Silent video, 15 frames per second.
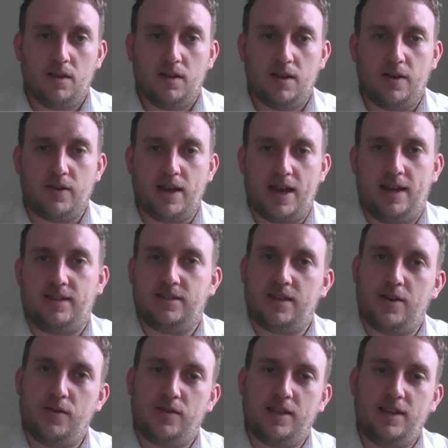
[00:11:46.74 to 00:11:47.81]
Okay,
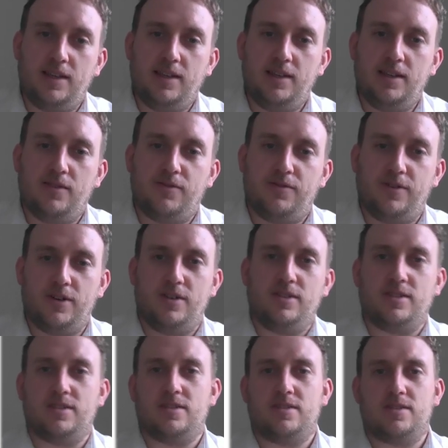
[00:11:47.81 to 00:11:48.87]
so the
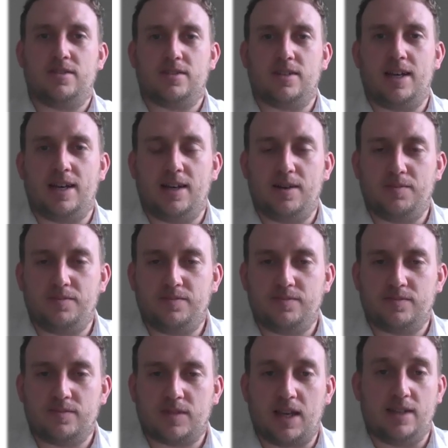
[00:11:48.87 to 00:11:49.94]
first
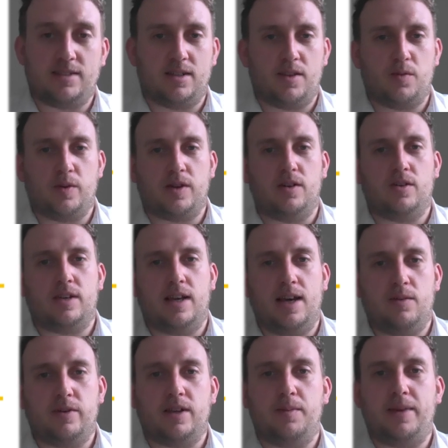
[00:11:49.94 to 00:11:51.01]
case study that we're going to look
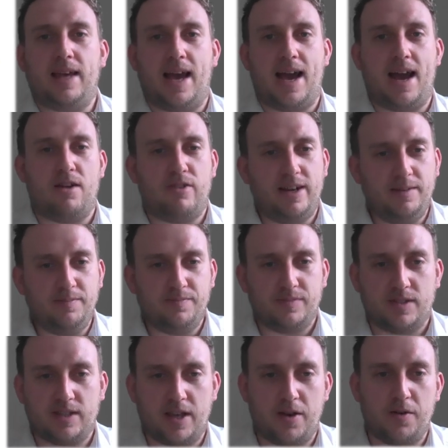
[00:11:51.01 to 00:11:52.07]
at, we're going to meet Harry.
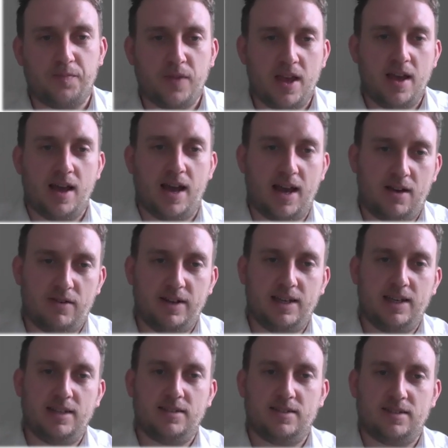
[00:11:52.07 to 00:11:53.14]
So
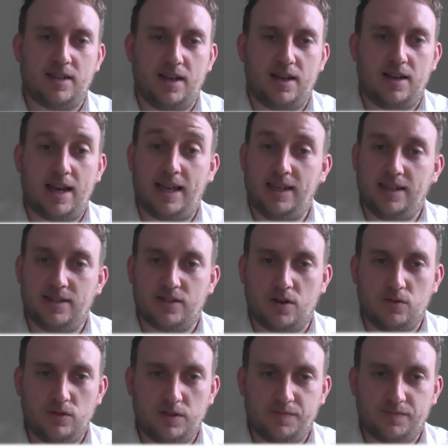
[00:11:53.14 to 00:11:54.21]
Harry is 8 years
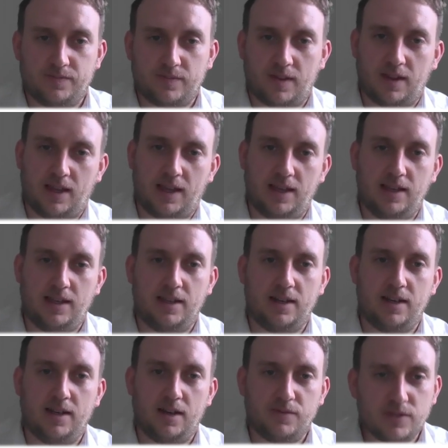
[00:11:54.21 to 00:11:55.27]
old. He
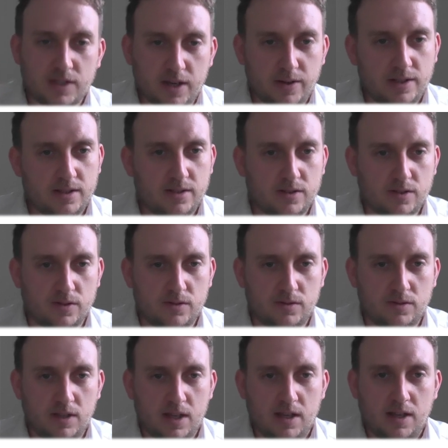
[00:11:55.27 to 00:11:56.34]
loves going to
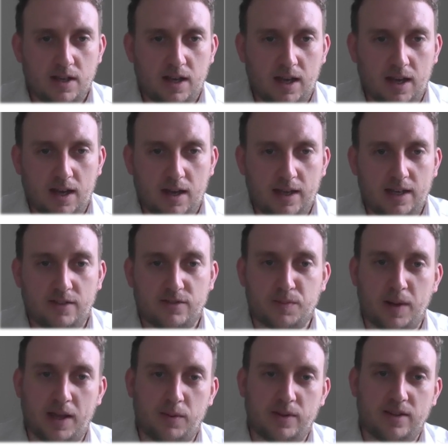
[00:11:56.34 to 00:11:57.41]
school. He loves
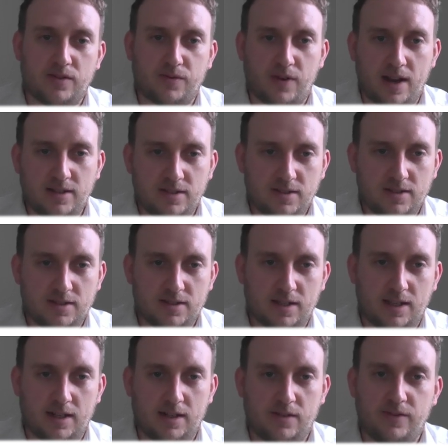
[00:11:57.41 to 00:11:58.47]
playing with his friends
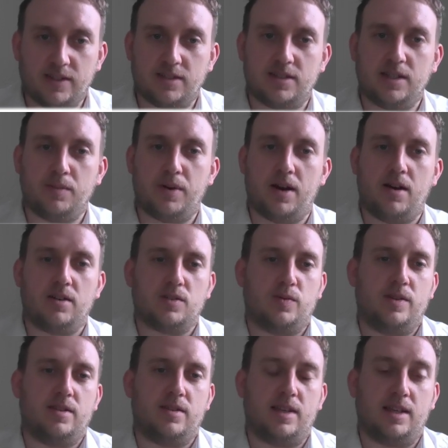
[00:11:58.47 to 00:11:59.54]
and visiting parks
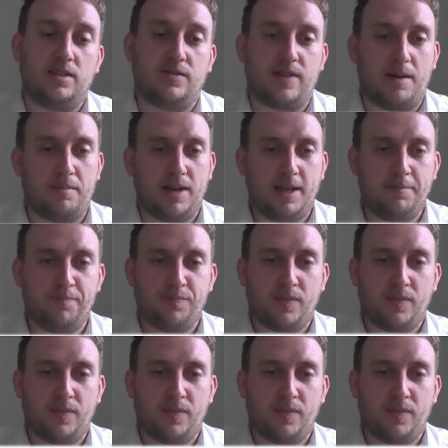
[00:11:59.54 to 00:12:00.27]
with his family.